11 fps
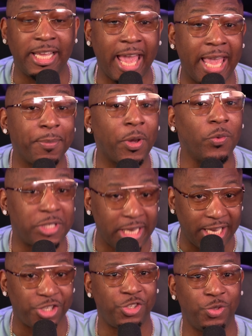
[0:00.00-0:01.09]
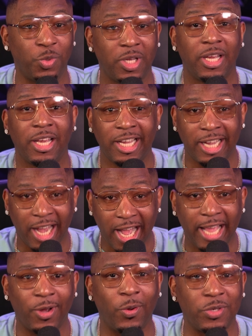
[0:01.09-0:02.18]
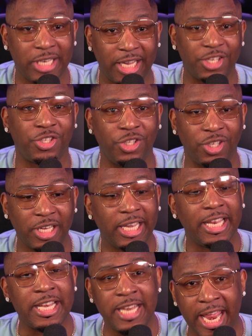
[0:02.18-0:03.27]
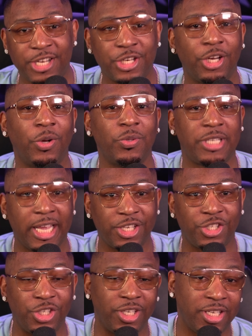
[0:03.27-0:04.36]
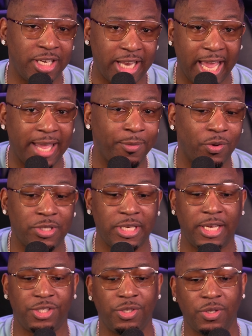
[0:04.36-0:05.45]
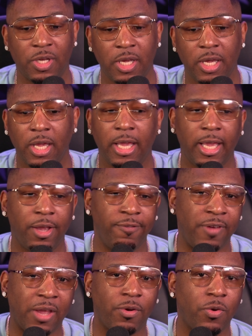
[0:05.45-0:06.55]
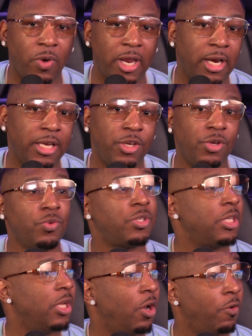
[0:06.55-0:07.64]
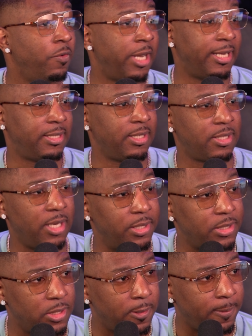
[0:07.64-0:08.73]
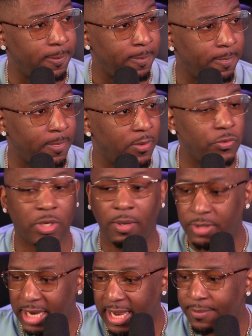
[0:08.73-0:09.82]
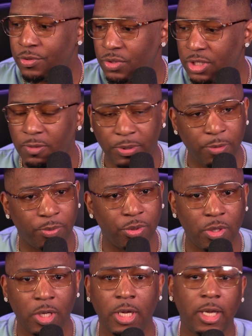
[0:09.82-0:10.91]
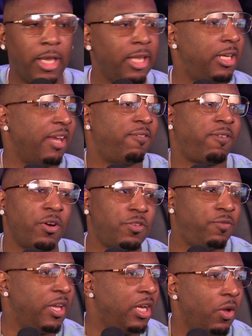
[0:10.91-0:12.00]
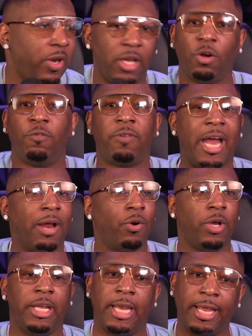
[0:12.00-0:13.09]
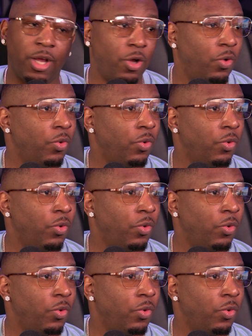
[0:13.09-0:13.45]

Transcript: The game going to test you. God going to test you. Nature going to test you. The game going to test you. Very rarely do you see an overnight success. Sometimes you see people, they first video, they go viral and they